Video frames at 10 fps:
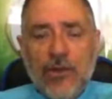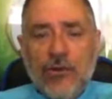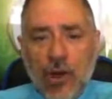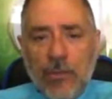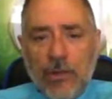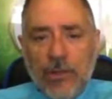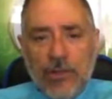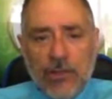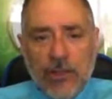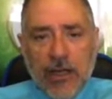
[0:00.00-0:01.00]
job is
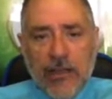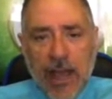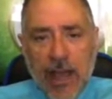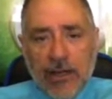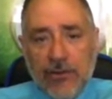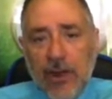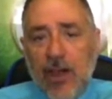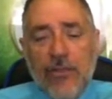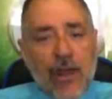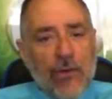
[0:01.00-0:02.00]
to collect tax.
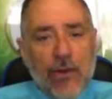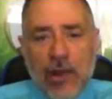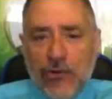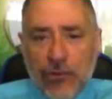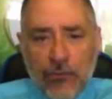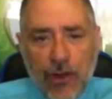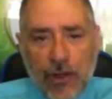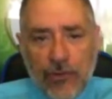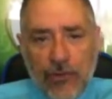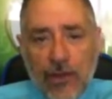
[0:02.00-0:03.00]
They are not your
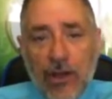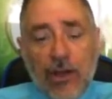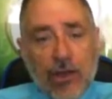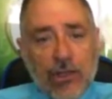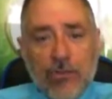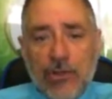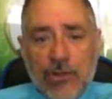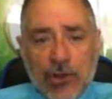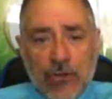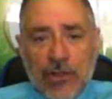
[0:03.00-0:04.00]
friends. Customer
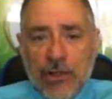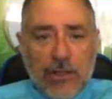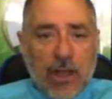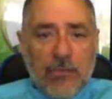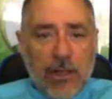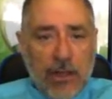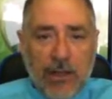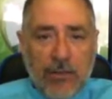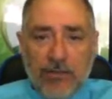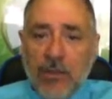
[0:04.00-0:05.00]
service does not
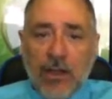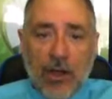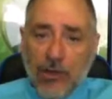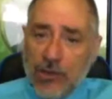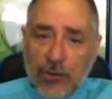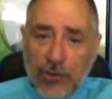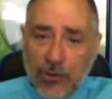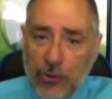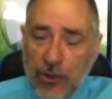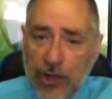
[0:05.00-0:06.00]
mean customer,
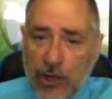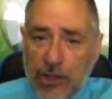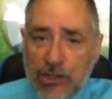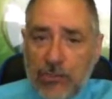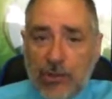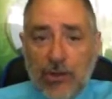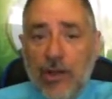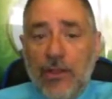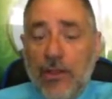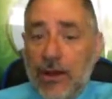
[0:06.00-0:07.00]
you are their customer.
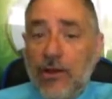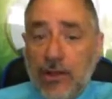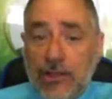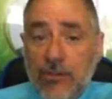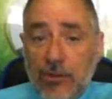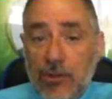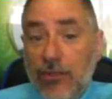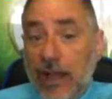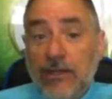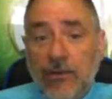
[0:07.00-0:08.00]
Their customer,
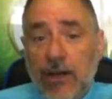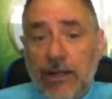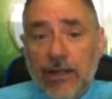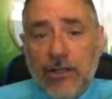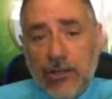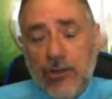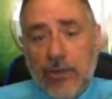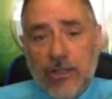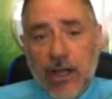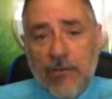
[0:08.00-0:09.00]
their client, is the
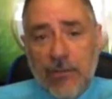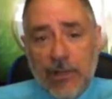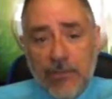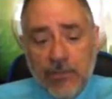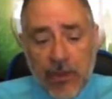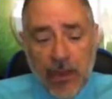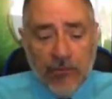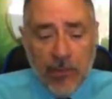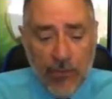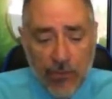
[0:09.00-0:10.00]
U.S. government.
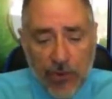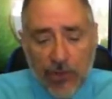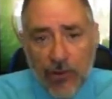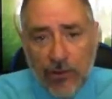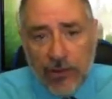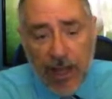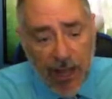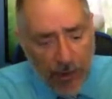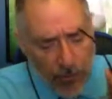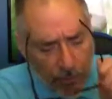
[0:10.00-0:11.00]
Let me read directly
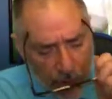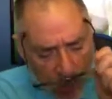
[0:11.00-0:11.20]
out of the book.